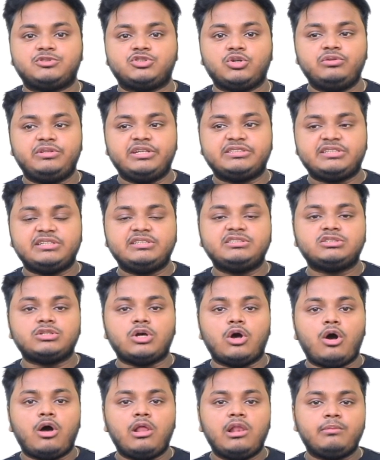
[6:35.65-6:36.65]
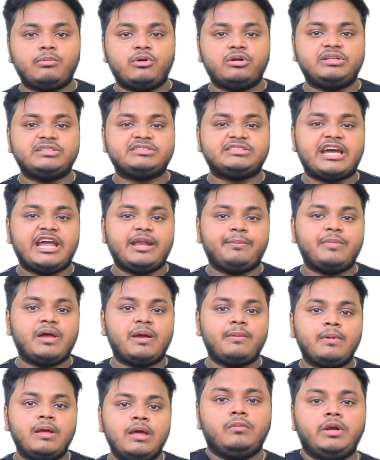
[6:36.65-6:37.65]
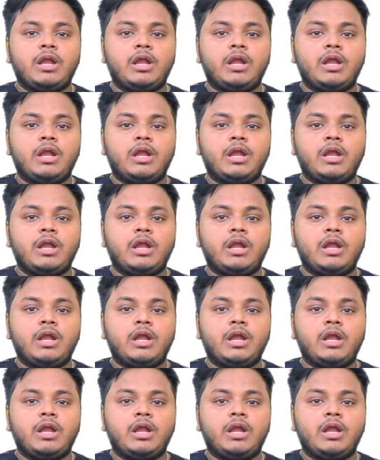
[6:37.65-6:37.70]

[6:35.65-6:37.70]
So this is all about the sitemap.